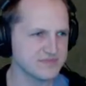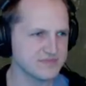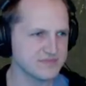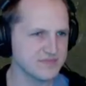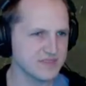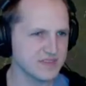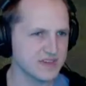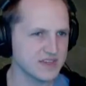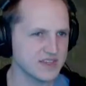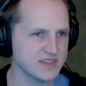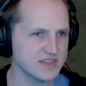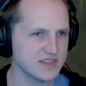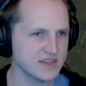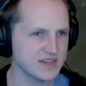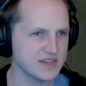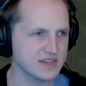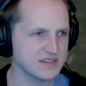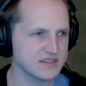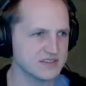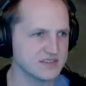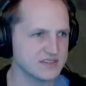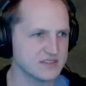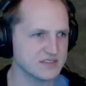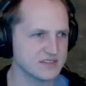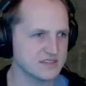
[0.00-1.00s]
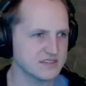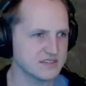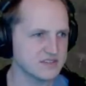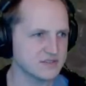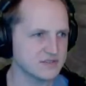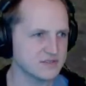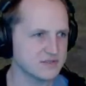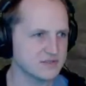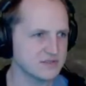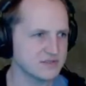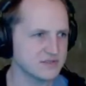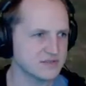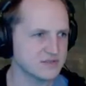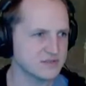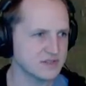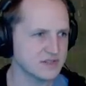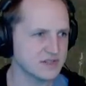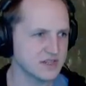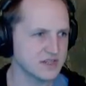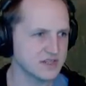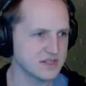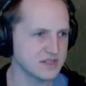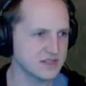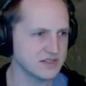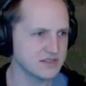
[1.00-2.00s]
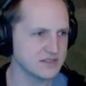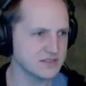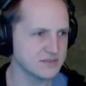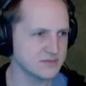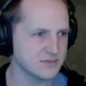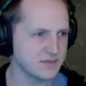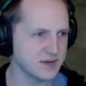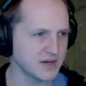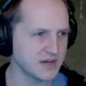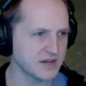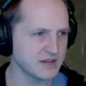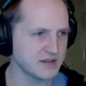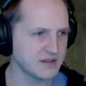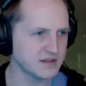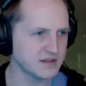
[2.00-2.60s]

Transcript: a stone sword key spot.